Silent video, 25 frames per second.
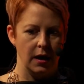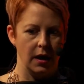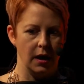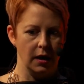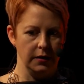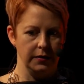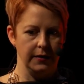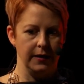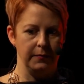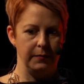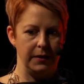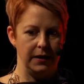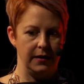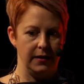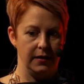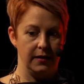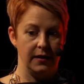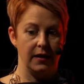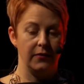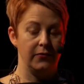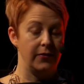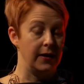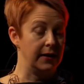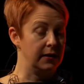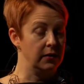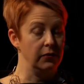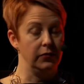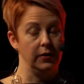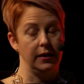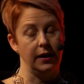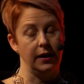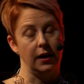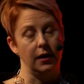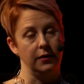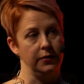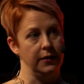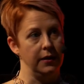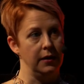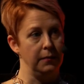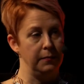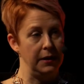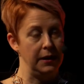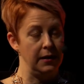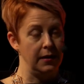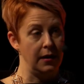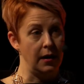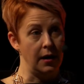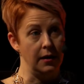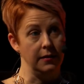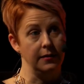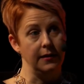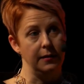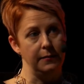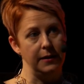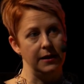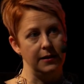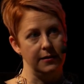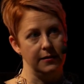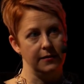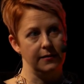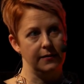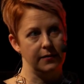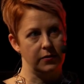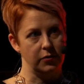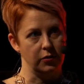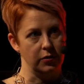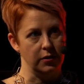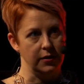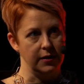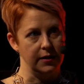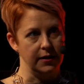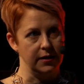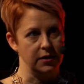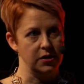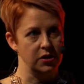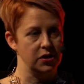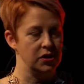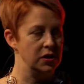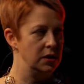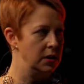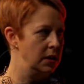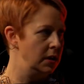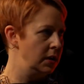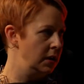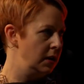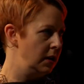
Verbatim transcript: unlimited, effectively unlimited, unlimited storage,